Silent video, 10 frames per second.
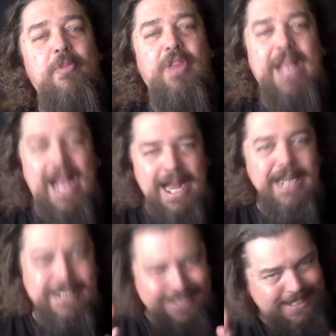The
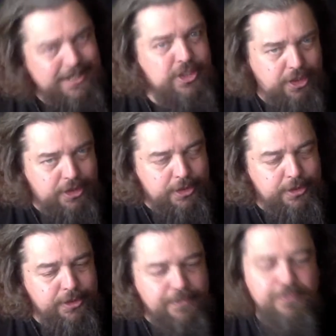Atticus
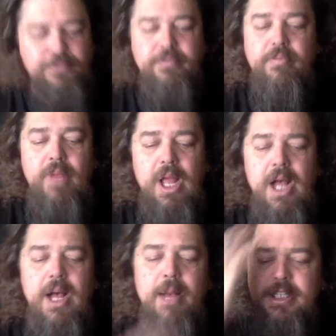Institute
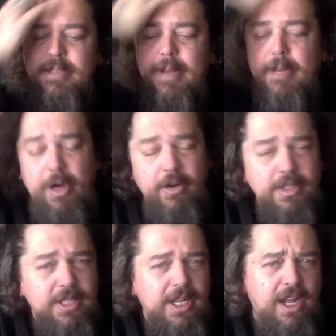is about a
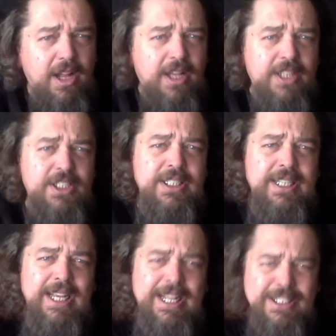
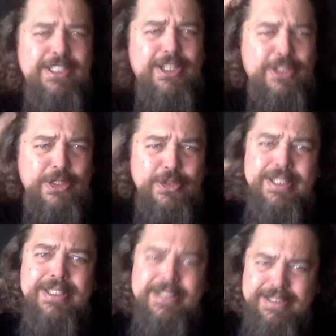parapsychology institute
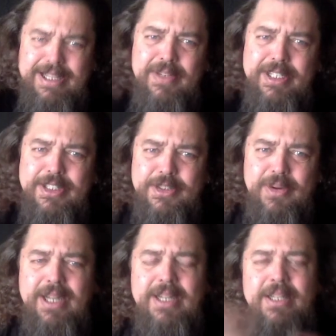in the 70s, right?